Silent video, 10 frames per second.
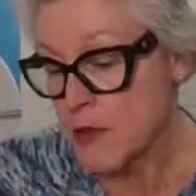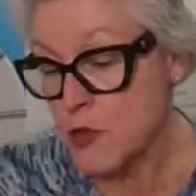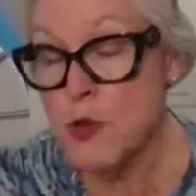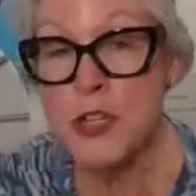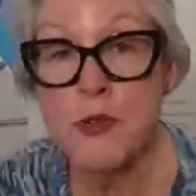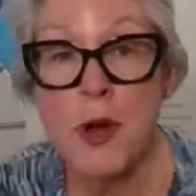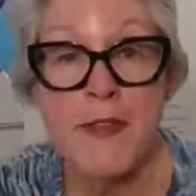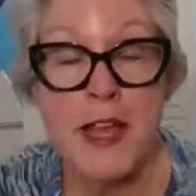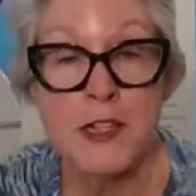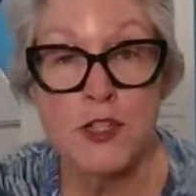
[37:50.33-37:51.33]
You could
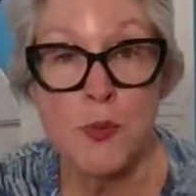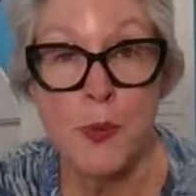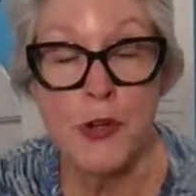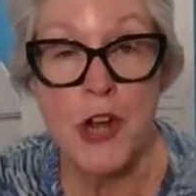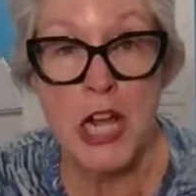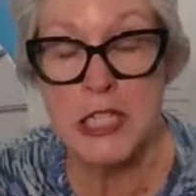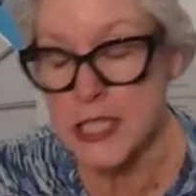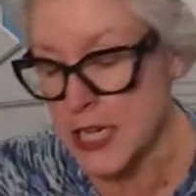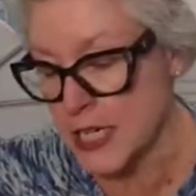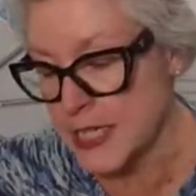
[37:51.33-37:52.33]
try that super
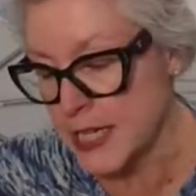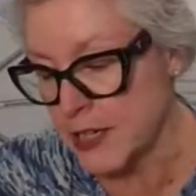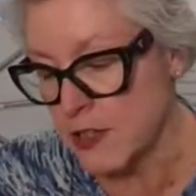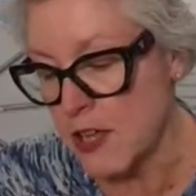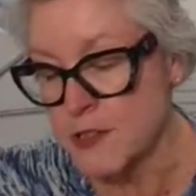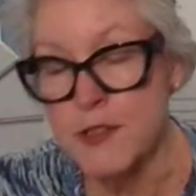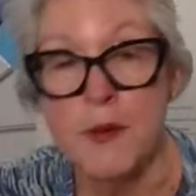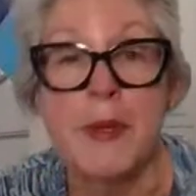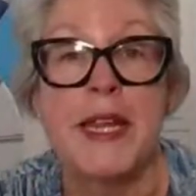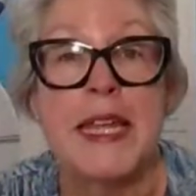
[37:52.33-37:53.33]
nonstick needle
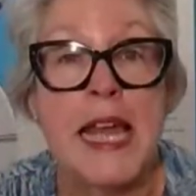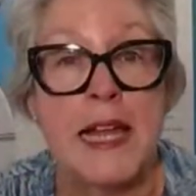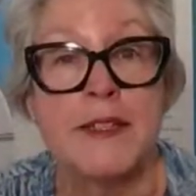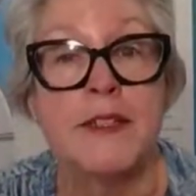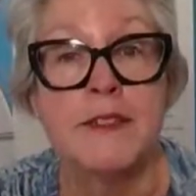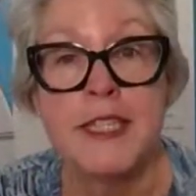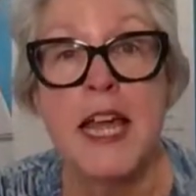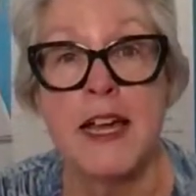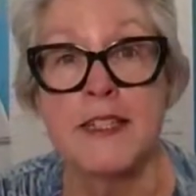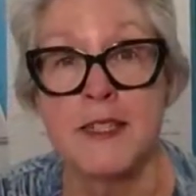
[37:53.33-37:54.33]
also, but again,
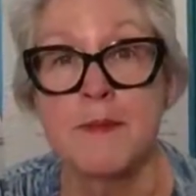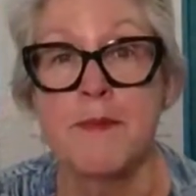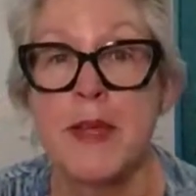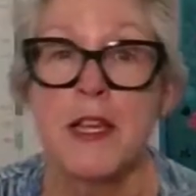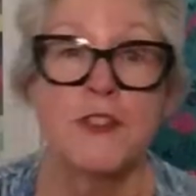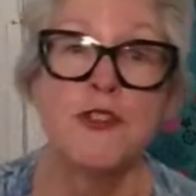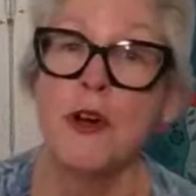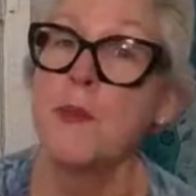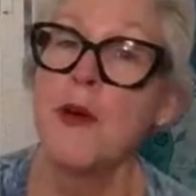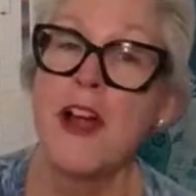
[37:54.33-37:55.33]
test, because
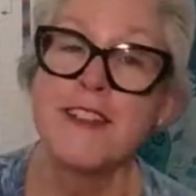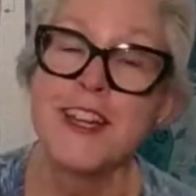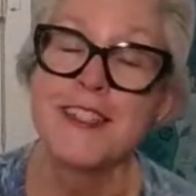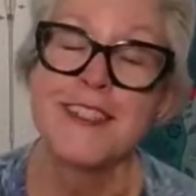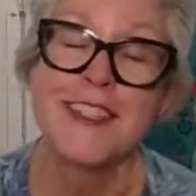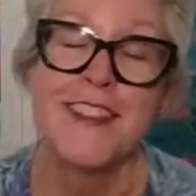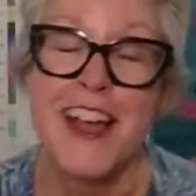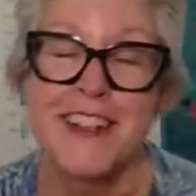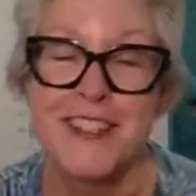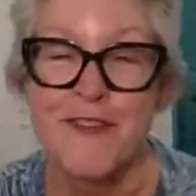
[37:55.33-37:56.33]
your project is a
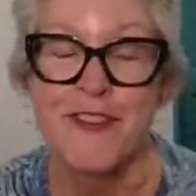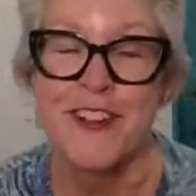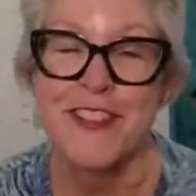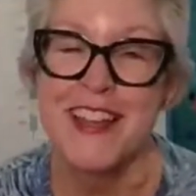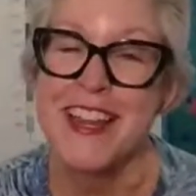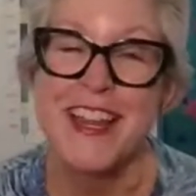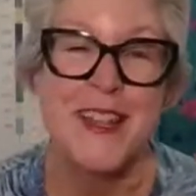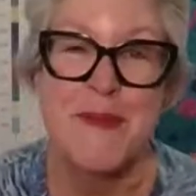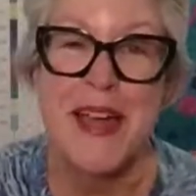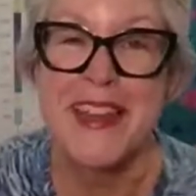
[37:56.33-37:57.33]
lot different than
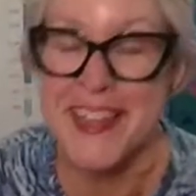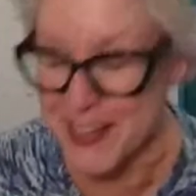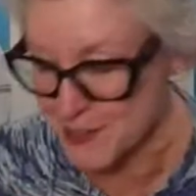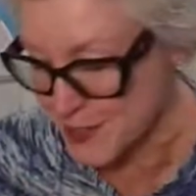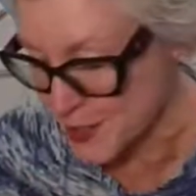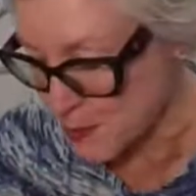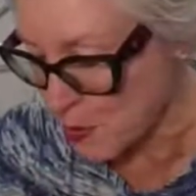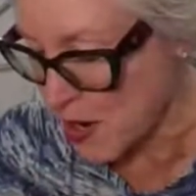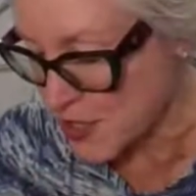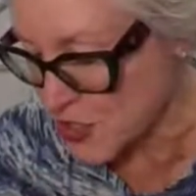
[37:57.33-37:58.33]
anybody else's
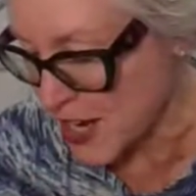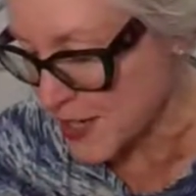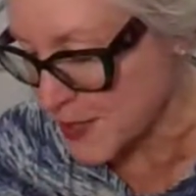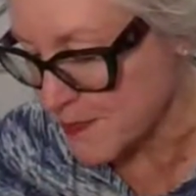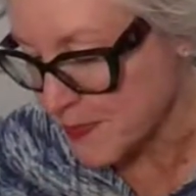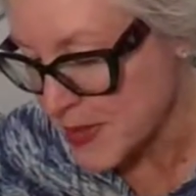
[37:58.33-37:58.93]
project.